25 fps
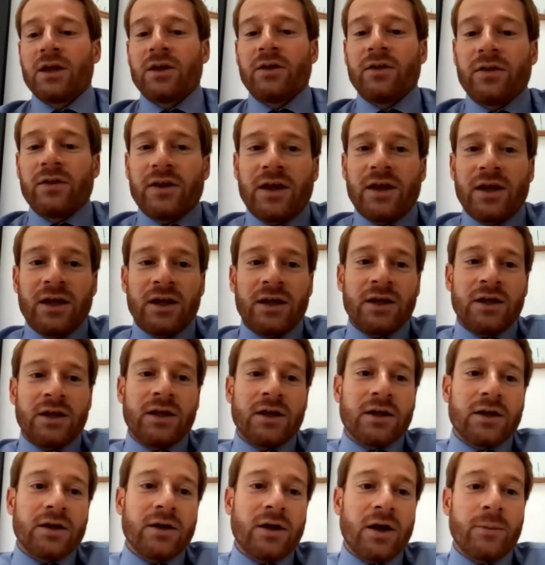
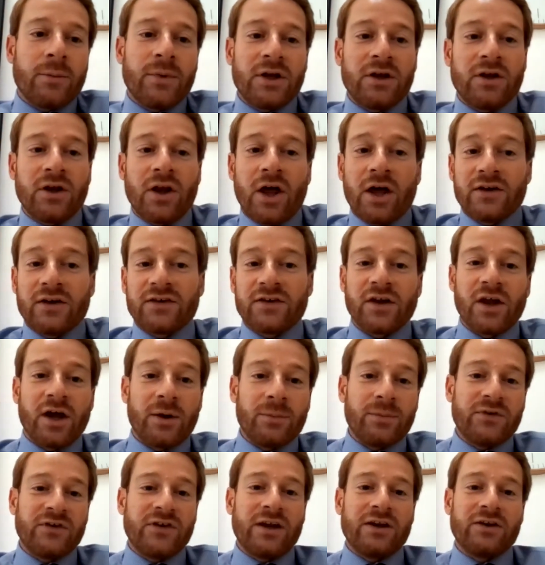
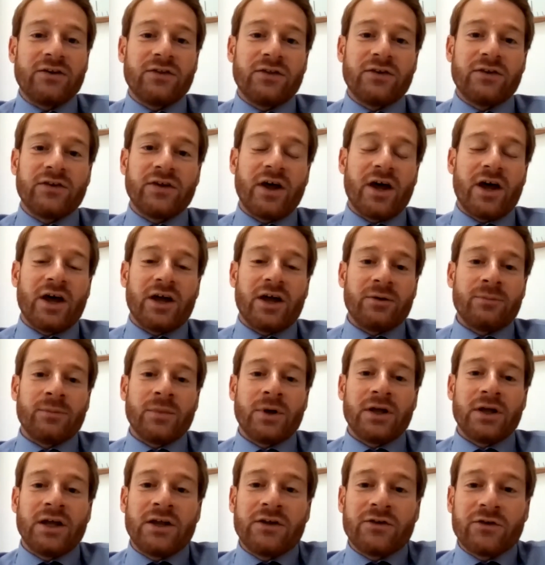99% of the time,
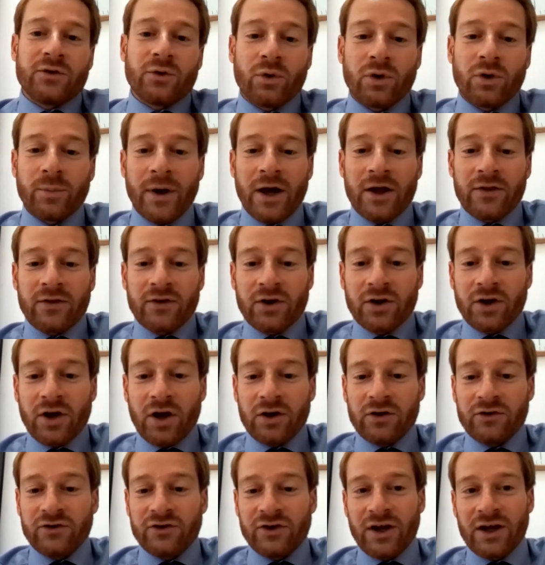it's all about the
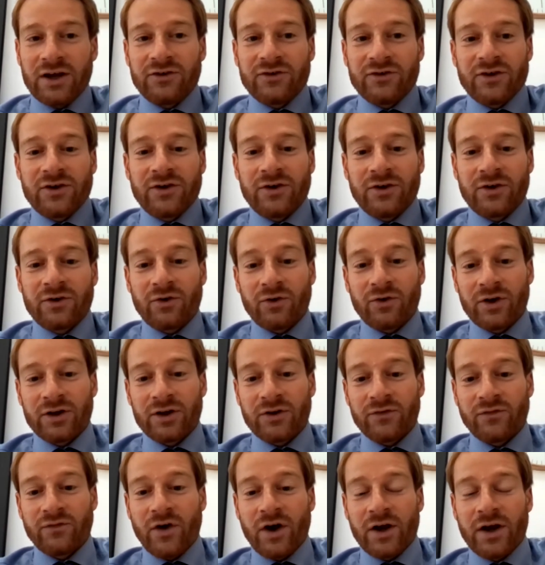negotiation and agreeing
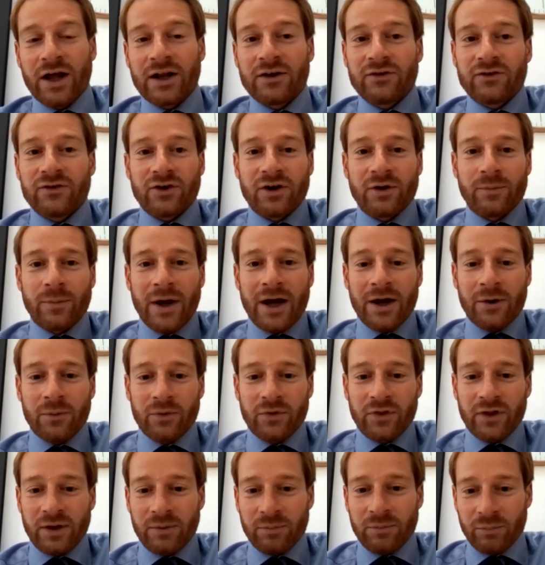the financial amount
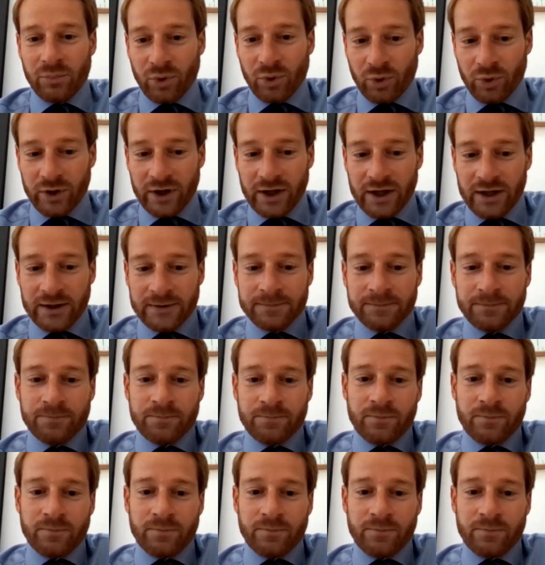with the employee.